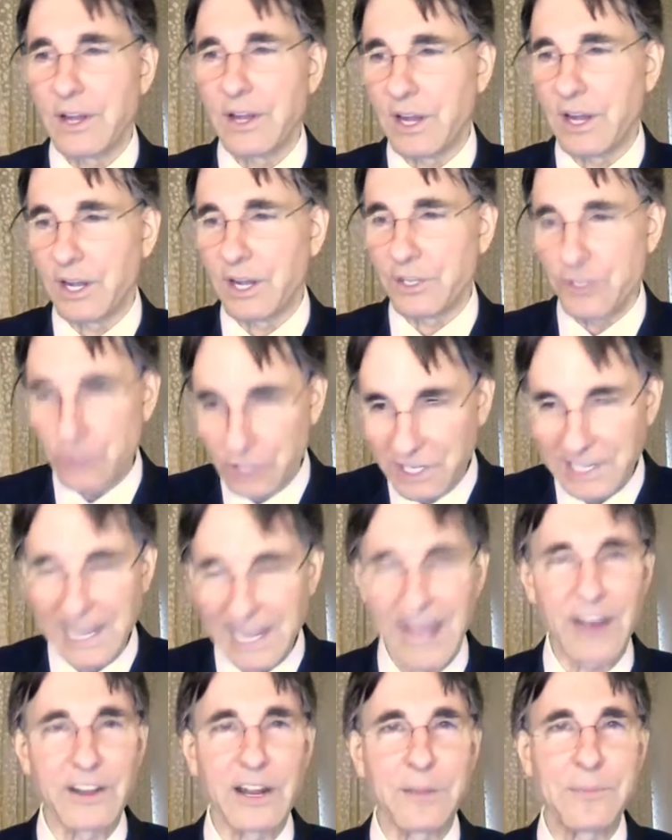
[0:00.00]
uh, you can
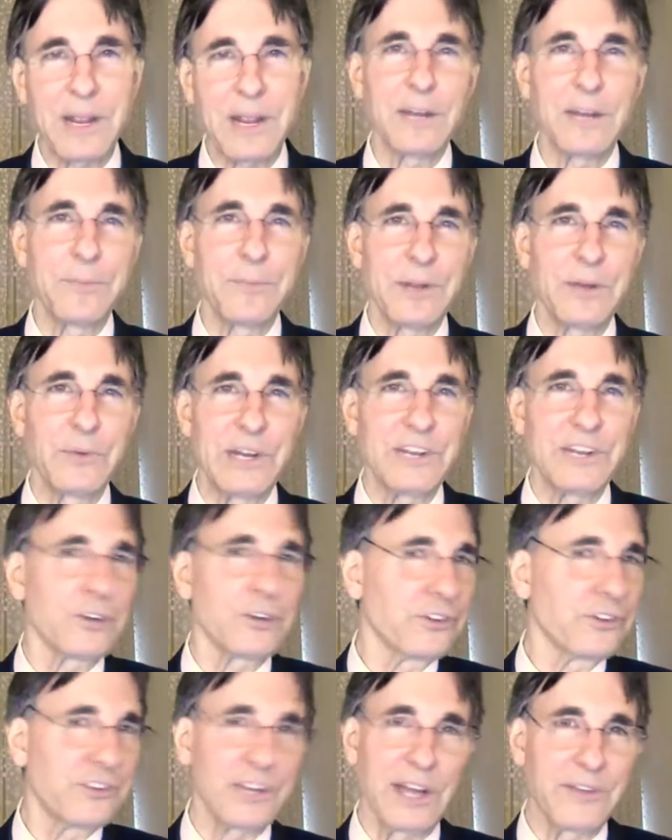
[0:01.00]
count on me to be
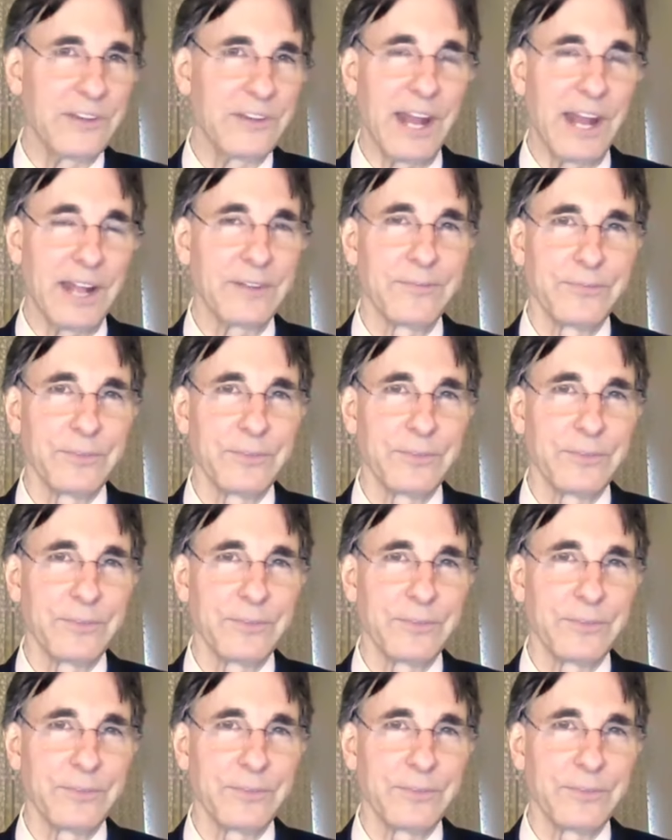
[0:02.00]
researching every day.